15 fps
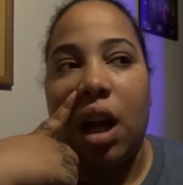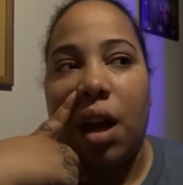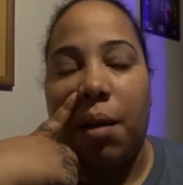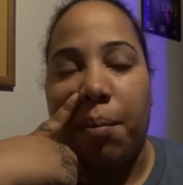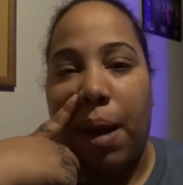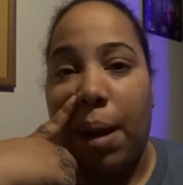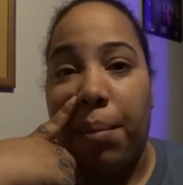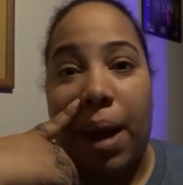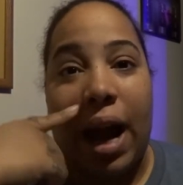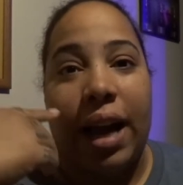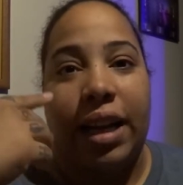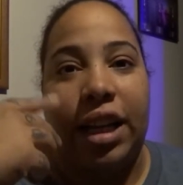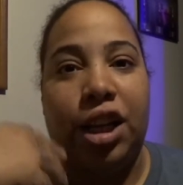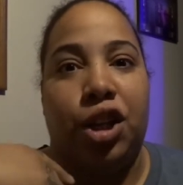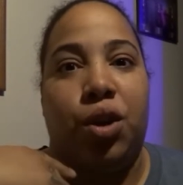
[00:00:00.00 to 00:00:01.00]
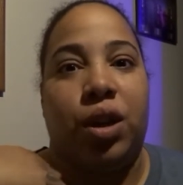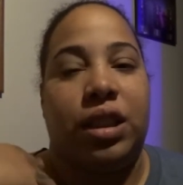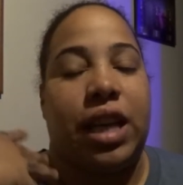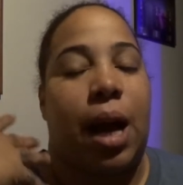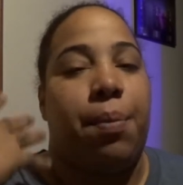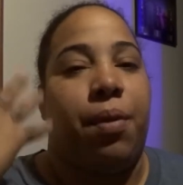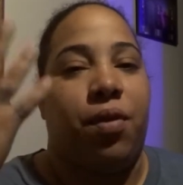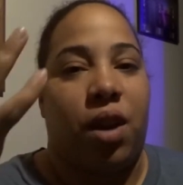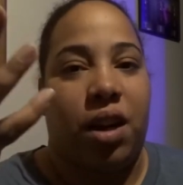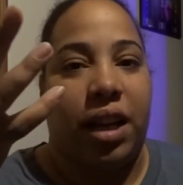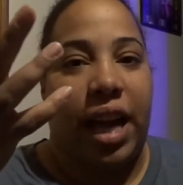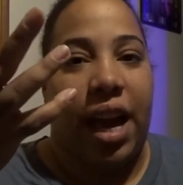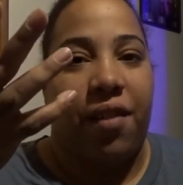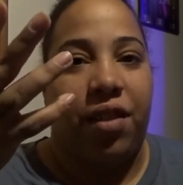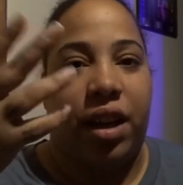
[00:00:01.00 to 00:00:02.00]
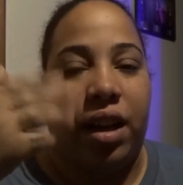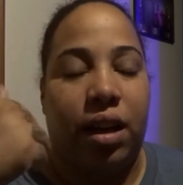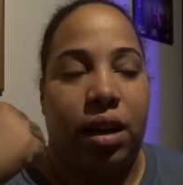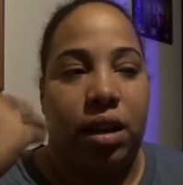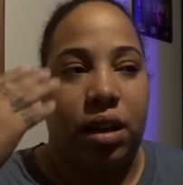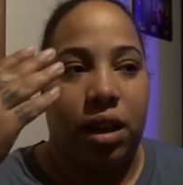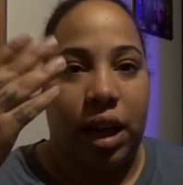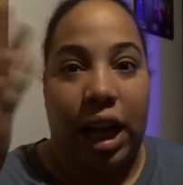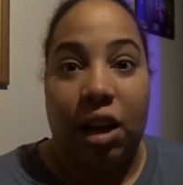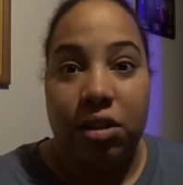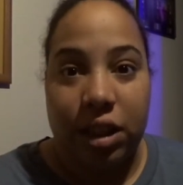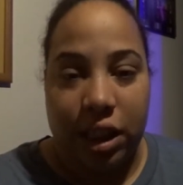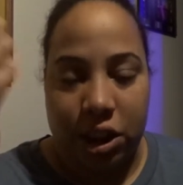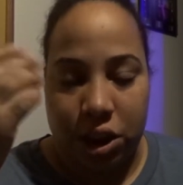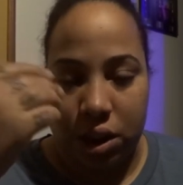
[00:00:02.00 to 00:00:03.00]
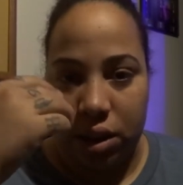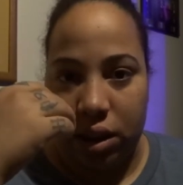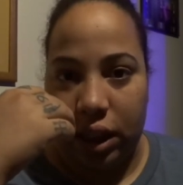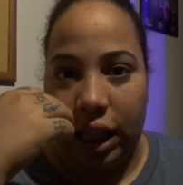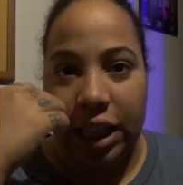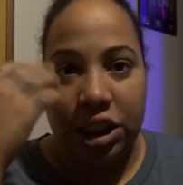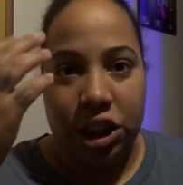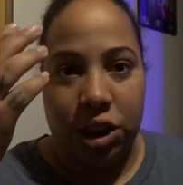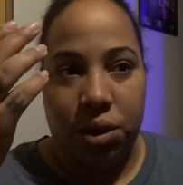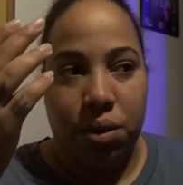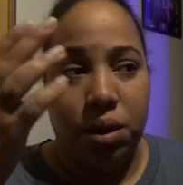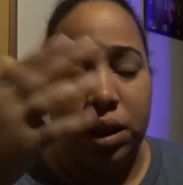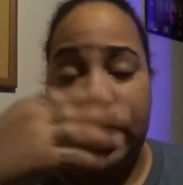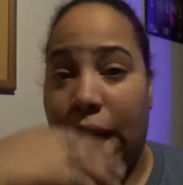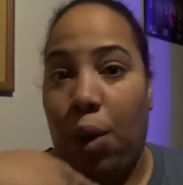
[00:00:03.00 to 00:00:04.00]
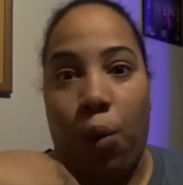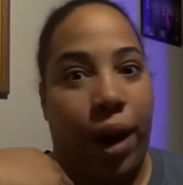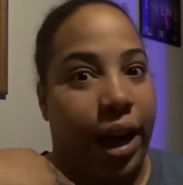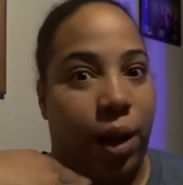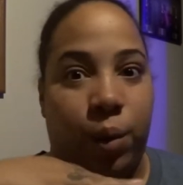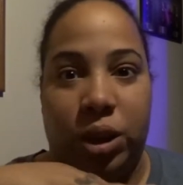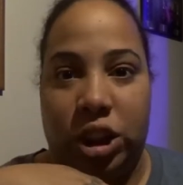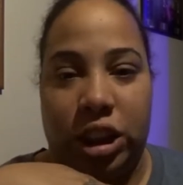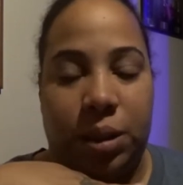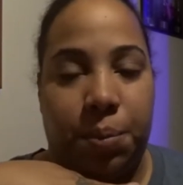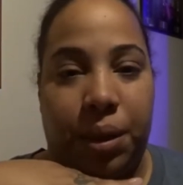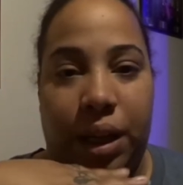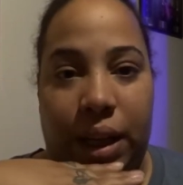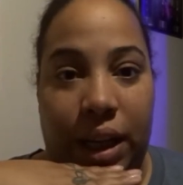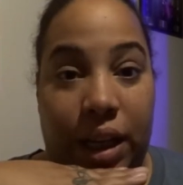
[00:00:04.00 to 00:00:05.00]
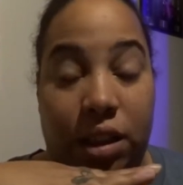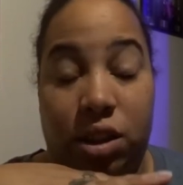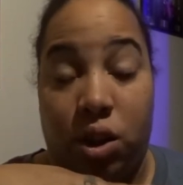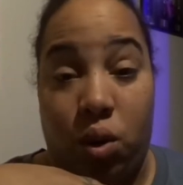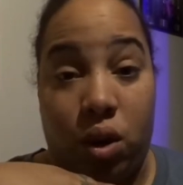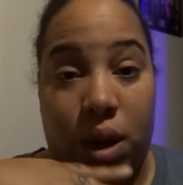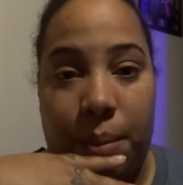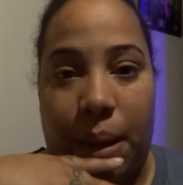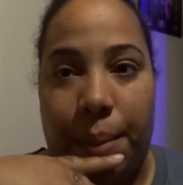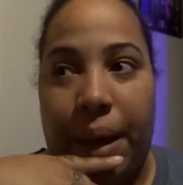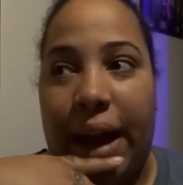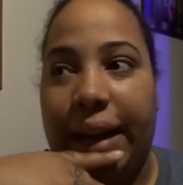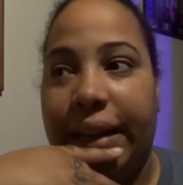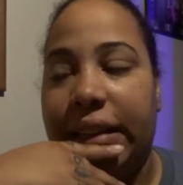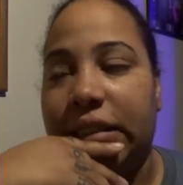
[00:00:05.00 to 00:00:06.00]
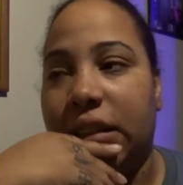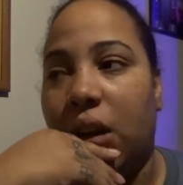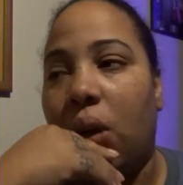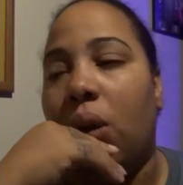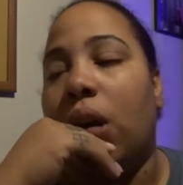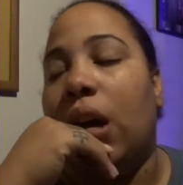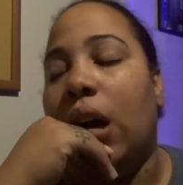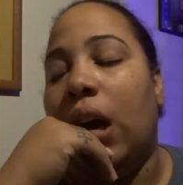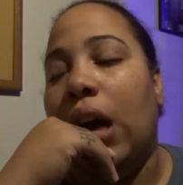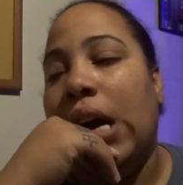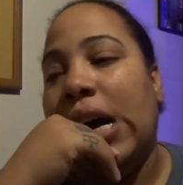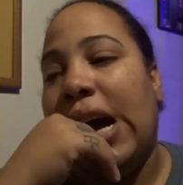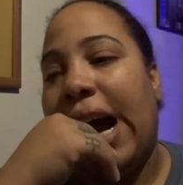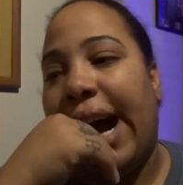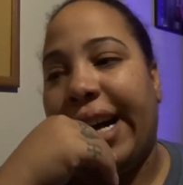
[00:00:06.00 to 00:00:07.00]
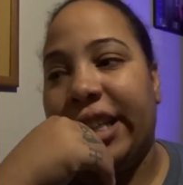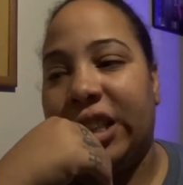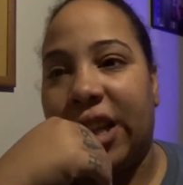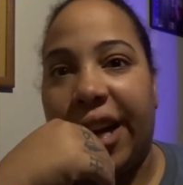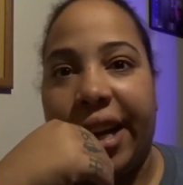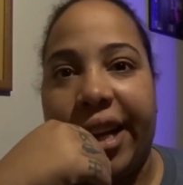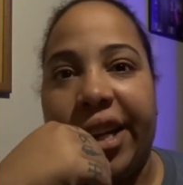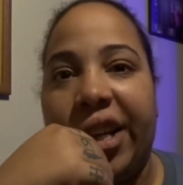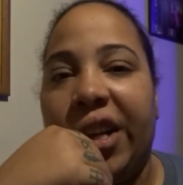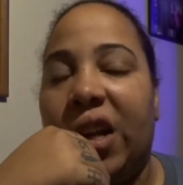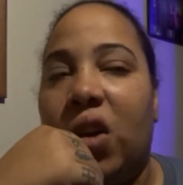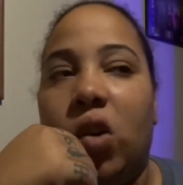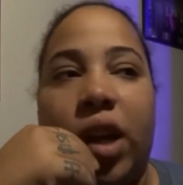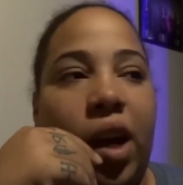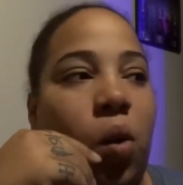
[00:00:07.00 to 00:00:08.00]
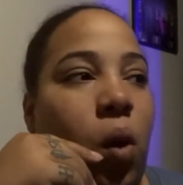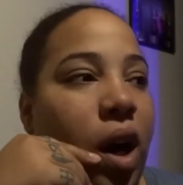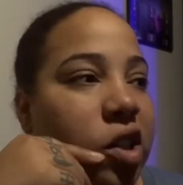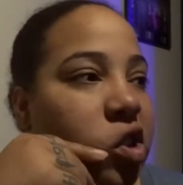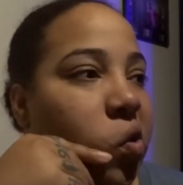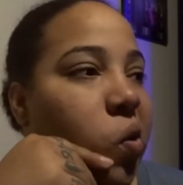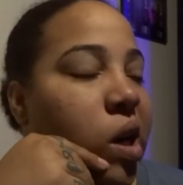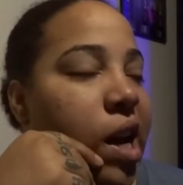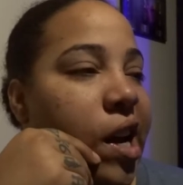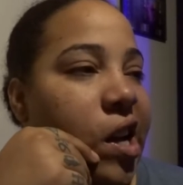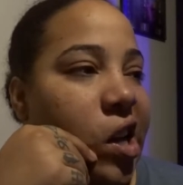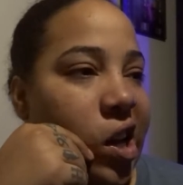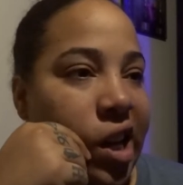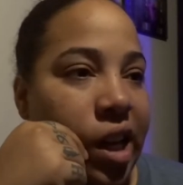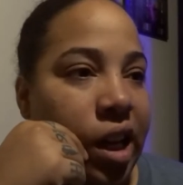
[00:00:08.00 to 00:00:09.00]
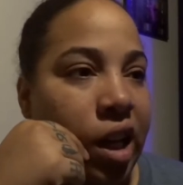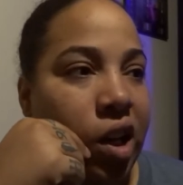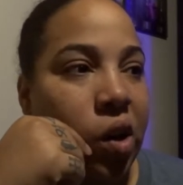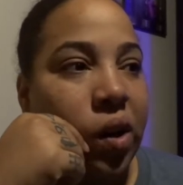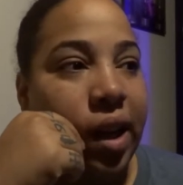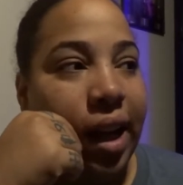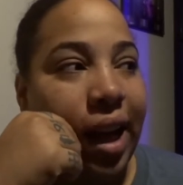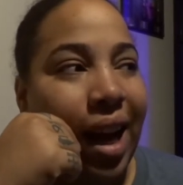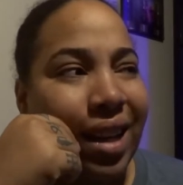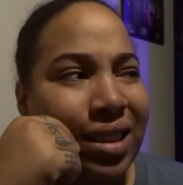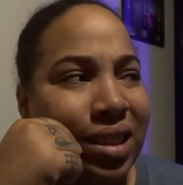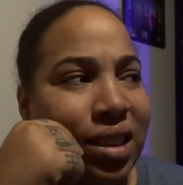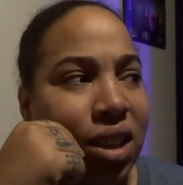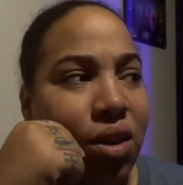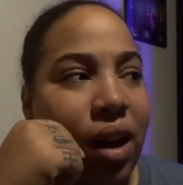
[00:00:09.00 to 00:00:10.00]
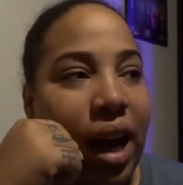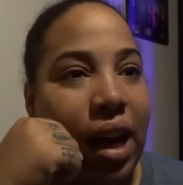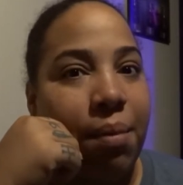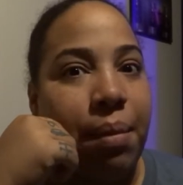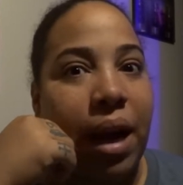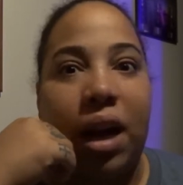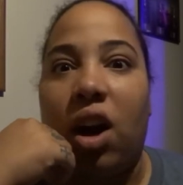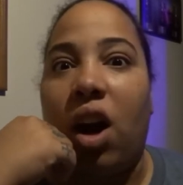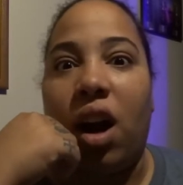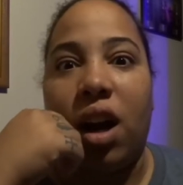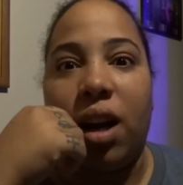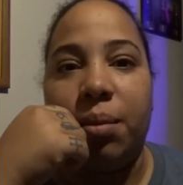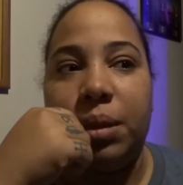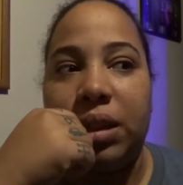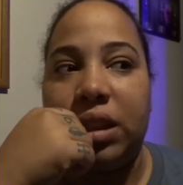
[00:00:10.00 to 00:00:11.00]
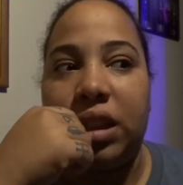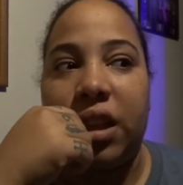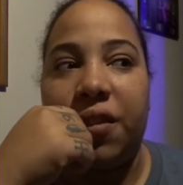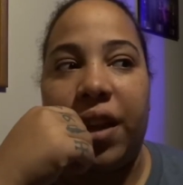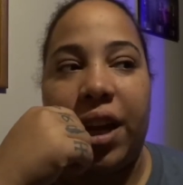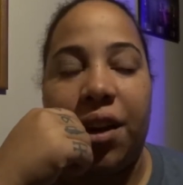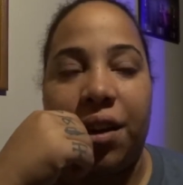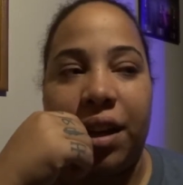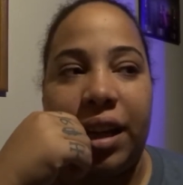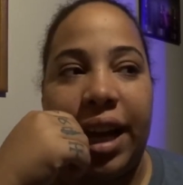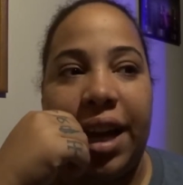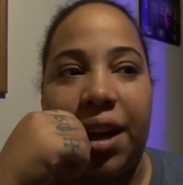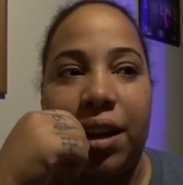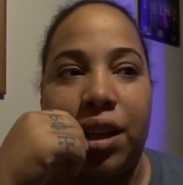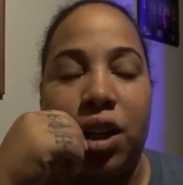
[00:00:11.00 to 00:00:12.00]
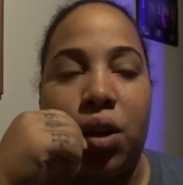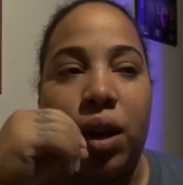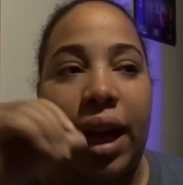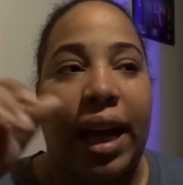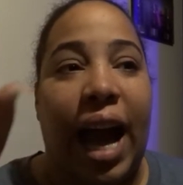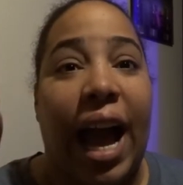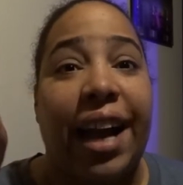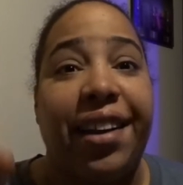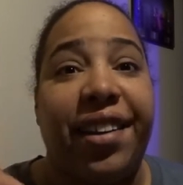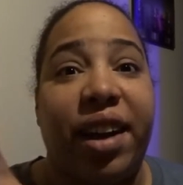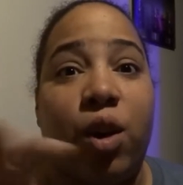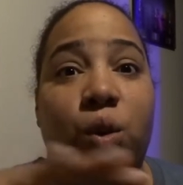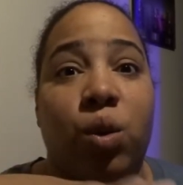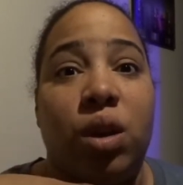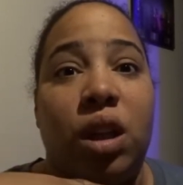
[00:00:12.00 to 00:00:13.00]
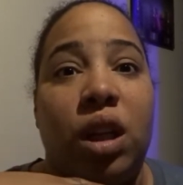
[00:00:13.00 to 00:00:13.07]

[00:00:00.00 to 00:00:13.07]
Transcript: my body, you know, on top of already having health issues, that weight was just putting a toll on my body. So I started, you know, like watching what I eat, you know, like I still have my carbs and stuff here and there, you know, like I don't